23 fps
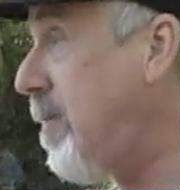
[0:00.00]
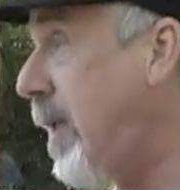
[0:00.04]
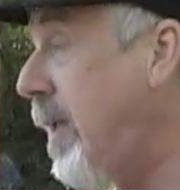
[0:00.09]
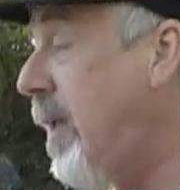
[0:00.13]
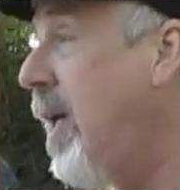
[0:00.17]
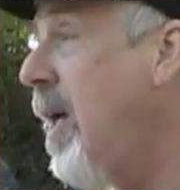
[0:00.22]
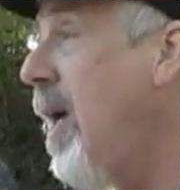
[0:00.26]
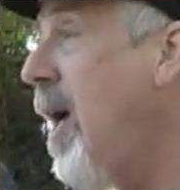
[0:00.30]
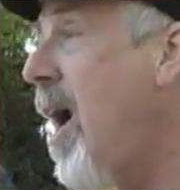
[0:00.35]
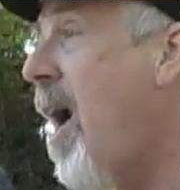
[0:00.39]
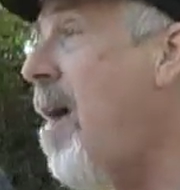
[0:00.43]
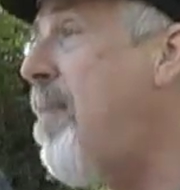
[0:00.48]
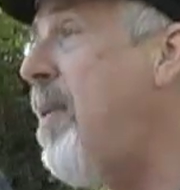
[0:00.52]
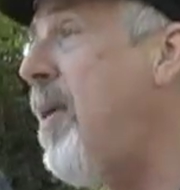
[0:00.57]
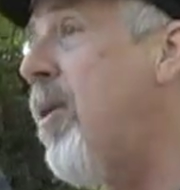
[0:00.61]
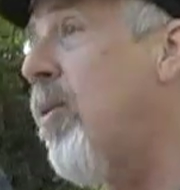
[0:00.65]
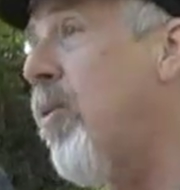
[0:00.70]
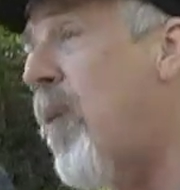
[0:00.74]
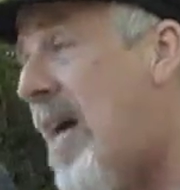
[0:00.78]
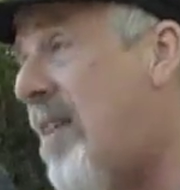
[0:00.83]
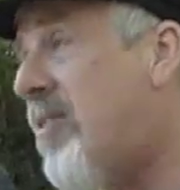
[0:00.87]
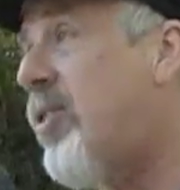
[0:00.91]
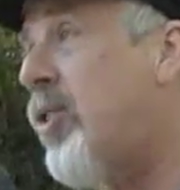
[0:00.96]
right? I've been
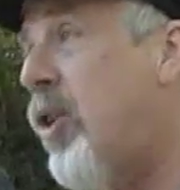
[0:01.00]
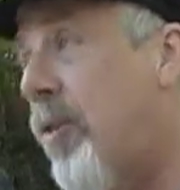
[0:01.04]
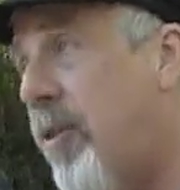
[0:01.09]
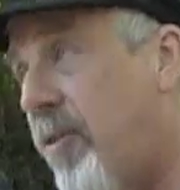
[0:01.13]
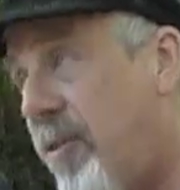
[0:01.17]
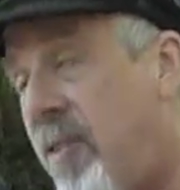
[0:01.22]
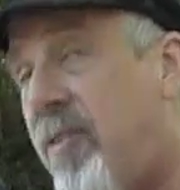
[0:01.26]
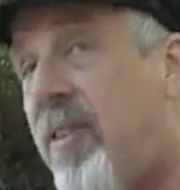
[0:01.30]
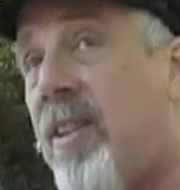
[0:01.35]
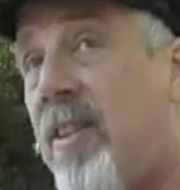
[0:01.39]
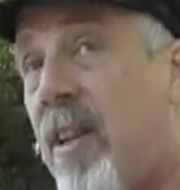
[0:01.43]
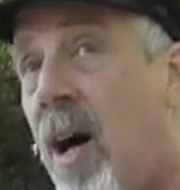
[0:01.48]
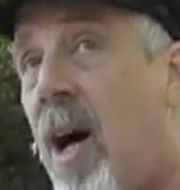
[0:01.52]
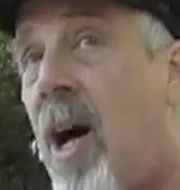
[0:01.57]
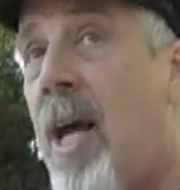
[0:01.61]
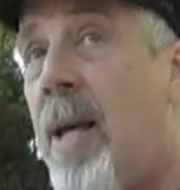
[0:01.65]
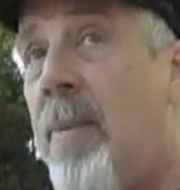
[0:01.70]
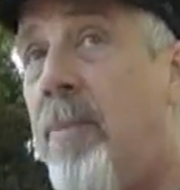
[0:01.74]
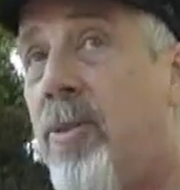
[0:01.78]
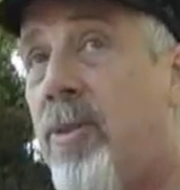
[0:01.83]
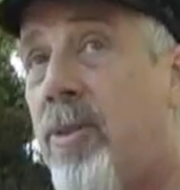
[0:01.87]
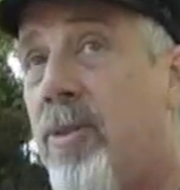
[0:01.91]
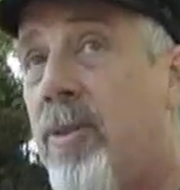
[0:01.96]
arrested over 50
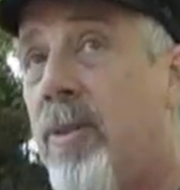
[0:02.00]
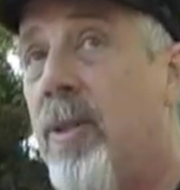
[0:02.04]
times.